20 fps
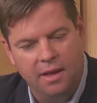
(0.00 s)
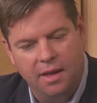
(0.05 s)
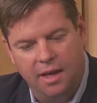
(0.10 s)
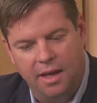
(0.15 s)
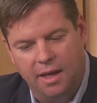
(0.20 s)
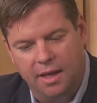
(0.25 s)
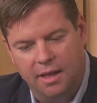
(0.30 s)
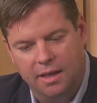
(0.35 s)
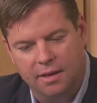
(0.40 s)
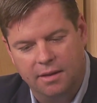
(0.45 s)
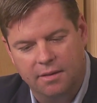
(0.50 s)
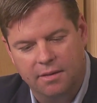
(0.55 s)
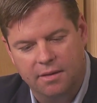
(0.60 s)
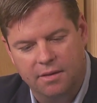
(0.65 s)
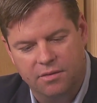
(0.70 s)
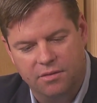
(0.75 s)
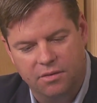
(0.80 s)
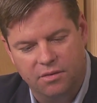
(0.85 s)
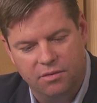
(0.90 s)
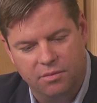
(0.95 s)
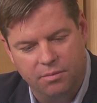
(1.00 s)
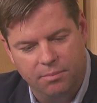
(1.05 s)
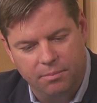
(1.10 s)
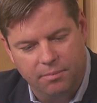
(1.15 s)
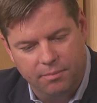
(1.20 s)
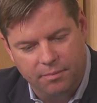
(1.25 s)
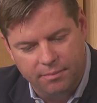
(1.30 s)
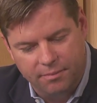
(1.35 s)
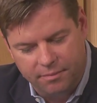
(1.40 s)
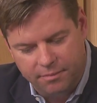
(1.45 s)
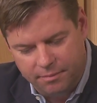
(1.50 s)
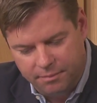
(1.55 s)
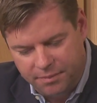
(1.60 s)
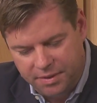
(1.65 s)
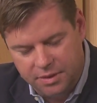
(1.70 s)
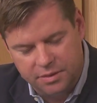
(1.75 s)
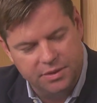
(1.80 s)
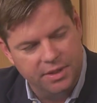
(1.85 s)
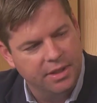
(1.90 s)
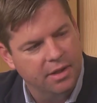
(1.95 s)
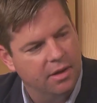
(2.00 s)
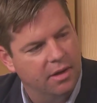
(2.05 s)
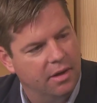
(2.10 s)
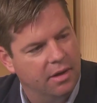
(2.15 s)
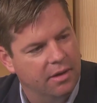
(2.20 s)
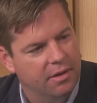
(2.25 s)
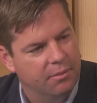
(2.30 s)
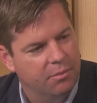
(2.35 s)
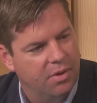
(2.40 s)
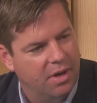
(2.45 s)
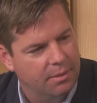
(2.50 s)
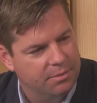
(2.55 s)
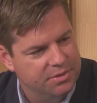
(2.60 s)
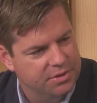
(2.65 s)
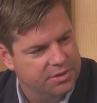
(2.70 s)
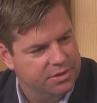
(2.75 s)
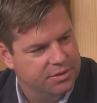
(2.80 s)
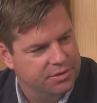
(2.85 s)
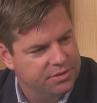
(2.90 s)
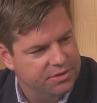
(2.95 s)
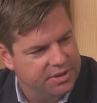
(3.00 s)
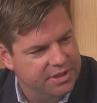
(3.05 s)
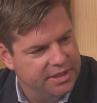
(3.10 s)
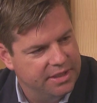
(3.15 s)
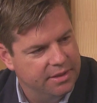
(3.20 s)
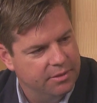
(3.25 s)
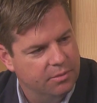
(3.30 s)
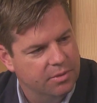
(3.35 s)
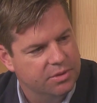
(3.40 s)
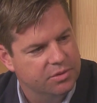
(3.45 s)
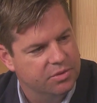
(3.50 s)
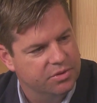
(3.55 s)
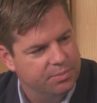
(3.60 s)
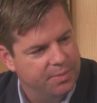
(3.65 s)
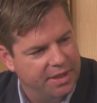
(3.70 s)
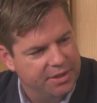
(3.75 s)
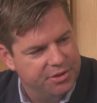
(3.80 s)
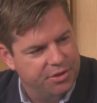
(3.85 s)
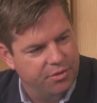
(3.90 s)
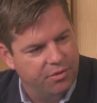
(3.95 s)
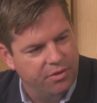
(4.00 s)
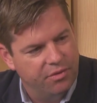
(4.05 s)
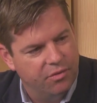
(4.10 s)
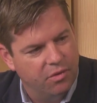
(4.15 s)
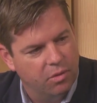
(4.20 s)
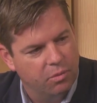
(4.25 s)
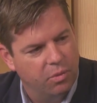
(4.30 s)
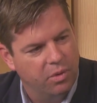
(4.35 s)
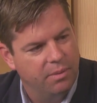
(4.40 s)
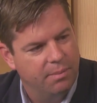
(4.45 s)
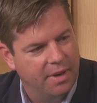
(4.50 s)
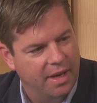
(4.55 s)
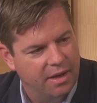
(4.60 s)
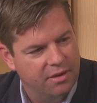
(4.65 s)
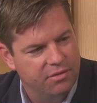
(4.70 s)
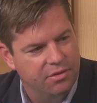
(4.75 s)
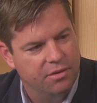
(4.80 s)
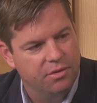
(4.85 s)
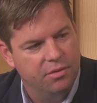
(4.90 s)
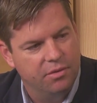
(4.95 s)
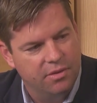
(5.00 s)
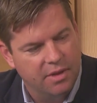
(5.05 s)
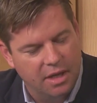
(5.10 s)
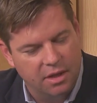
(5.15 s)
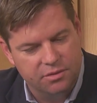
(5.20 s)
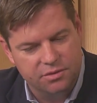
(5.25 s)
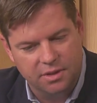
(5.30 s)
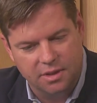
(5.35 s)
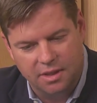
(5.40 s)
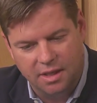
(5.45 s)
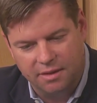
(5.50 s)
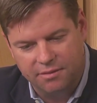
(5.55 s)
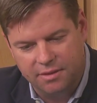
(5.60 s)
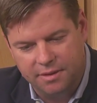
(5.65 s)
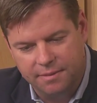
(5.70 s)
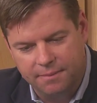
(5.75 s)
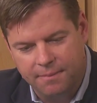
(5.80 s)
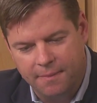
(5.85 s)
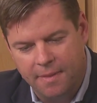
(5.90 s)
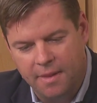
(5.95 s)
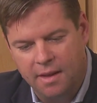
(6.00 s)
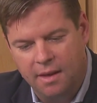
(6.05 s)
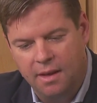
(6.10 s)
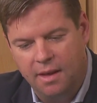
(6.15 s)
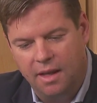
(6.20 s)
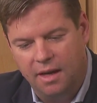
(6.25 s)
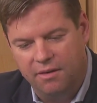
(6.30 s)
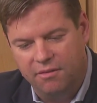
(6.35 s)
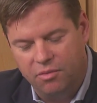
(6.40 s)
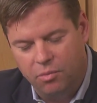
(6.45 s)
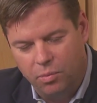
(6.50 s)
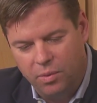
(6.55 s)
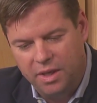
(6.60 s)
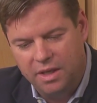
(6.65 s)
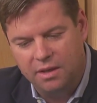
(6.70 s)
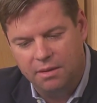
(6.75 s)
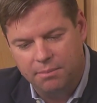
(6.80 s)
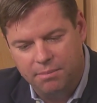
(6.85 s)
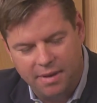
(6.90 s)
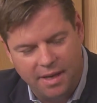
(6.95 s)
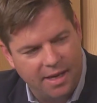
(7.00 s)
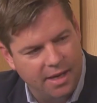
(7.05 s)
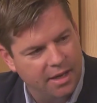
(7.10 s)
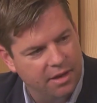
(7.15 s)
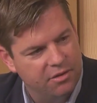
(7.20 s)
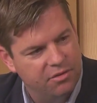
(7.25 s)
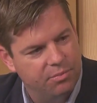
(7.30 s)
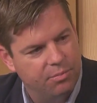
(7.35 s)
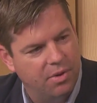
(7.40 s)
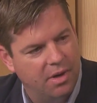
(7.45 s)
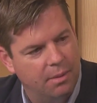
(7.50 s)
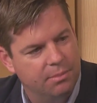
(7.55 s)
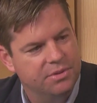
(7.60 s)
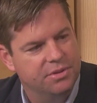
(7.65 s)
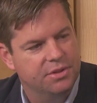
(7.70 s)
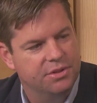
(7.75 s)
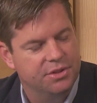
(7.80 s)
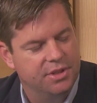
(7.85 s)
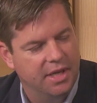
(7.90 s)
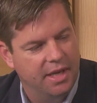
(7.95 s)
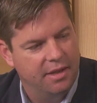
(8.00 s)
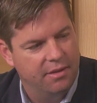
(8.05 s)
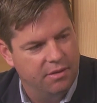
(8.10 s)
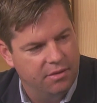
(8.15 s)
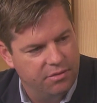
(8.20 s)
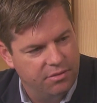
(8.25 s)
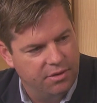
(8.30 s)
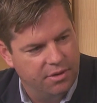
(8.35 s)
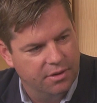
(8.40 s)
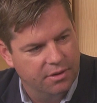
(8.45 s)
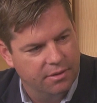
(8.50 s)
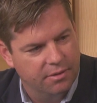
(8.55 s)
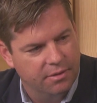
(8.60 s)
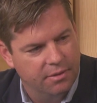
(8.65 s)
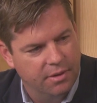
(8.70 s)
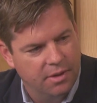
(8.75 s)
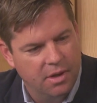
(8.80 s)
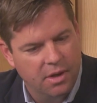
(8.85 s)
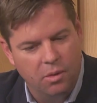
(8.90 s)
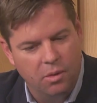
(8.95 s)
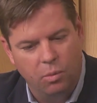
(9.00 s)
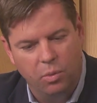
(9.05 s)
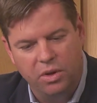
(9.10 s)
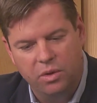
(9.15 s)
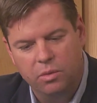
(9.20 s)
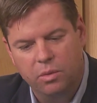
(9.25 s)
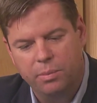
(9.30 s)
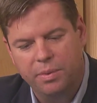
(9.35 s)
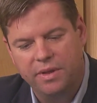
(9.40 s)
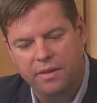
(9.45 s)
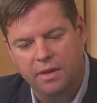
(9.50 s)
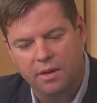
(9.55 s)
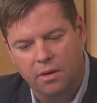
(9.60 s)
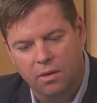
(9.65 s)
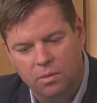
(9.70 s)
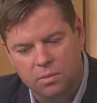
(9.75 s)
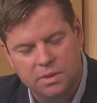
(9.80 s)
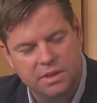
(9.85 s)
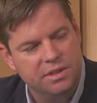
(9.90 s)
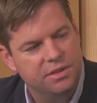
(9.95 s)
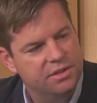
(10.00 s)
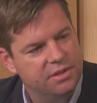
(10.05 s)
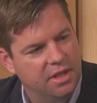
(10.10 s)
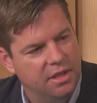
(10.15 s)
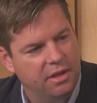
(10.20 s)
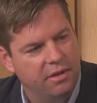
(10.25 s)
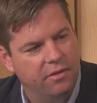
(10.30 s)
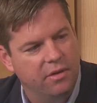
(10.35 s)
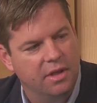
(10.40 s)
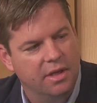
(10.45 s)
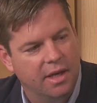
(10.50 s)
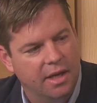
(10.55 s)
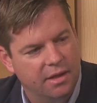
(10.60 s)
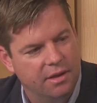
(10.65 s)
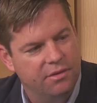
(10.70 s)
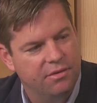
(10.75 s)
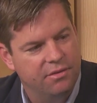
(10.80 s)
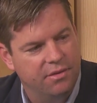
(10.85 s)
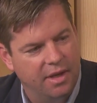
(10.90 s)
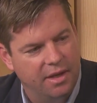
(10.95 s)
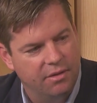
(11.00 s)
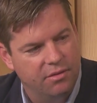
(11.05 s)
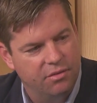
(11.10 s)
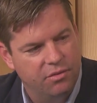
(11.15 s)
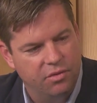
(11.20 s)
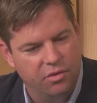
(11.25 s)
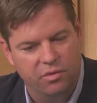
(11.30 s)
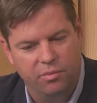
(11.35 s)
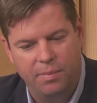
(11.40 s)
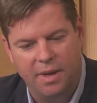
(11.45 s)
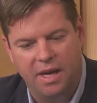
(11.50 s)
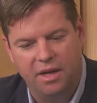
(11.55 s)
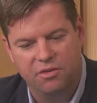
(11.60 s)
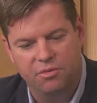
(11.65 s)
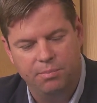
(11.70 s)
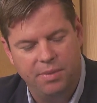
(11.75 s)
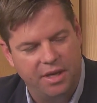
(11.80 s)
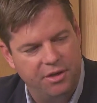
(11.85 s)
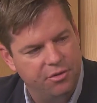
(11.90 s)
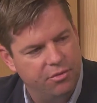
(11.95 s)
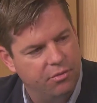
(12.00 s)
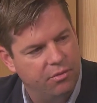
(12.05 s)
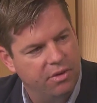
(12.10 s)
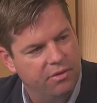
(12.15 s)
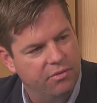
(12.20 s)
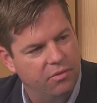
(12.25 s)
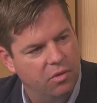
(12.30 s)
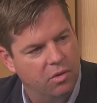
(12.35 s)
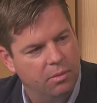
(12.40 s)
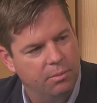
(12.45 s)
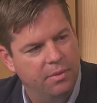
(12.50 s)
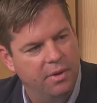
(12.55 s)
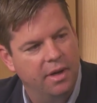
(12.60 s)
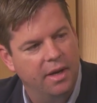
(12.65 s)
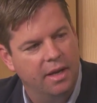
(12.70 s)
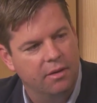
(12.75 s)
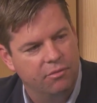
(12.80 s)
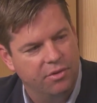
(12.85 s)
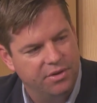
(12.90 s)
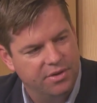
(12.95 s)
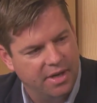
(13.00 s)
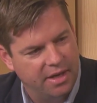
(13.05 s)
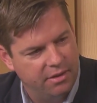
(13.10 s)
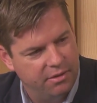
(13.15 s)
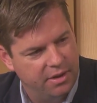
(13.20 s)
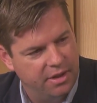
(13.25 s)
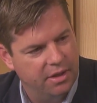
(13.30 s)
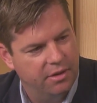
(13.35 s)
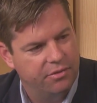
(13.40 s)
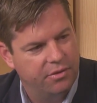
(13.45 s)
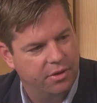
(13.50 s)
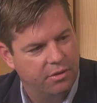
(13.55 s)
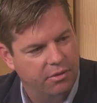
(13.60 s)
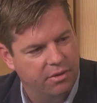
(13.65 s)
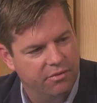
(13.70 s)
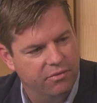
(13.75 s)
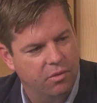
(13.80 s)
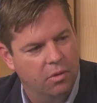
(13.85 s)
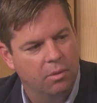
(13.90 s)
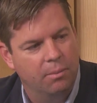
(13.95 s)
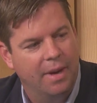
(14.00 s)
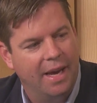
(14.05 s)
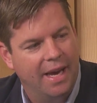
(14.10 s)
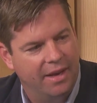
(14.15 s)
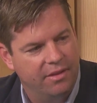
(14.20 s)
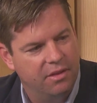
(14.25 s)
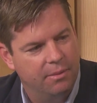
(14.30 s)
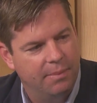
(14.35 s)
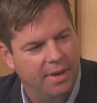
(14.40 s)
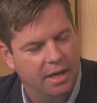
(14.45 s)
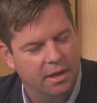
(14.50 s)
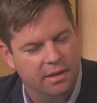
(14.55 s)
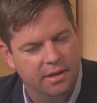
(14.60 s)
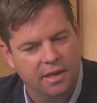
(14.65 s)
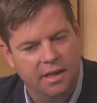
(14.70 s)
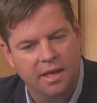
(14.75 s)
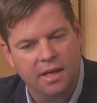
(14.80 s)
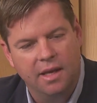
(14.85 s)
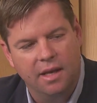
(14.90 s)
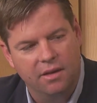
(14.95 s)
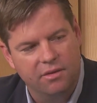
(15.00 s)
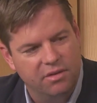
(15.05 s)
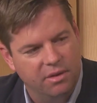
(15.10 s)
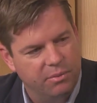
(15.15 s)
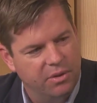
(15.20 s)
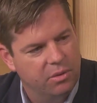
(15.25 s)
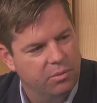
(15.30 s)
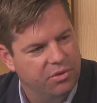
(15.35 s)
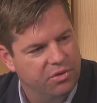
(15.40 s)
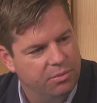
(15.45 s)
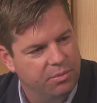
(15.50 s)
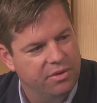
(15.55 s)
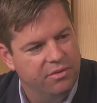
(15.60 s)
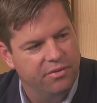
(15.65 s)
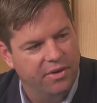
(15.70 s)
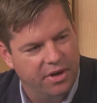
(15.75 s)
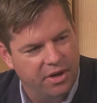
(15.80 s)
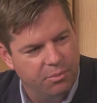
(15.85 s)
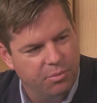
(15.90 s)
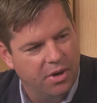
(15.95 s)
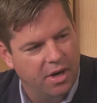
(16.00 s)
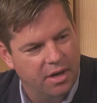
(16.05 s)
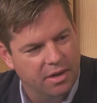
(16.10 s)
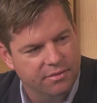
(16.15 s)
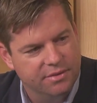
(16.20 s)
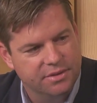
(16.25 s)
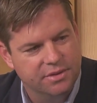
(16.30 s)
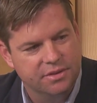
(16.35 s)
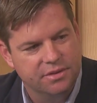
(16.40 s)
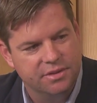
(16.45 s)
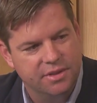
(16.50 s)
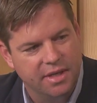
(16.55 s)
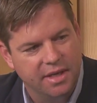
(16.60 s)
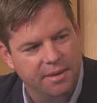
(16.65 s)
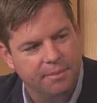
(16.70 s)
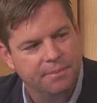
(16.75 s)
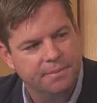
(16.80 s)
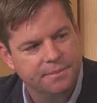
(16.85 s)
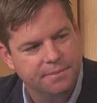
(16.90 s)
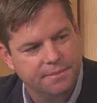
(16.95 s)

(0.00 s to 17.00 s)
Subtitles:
And this is building on Proposition C, which was pension reform we passed in 2011. And if we can pass Proposition A this year, we will be the only city in the United States to have passed pension reform and retiree health care reform at the ballot, and something we should be very proud of as a city.